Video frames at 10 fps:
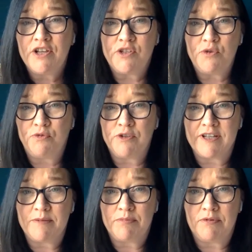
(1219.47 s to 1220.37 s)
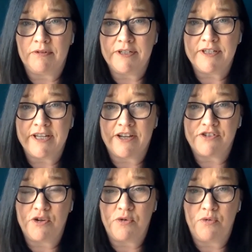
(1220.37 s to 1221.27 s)
So, for example, in
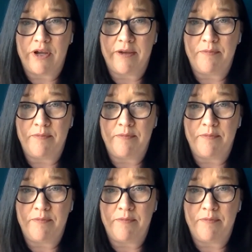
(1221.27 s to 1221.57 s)
Diageo,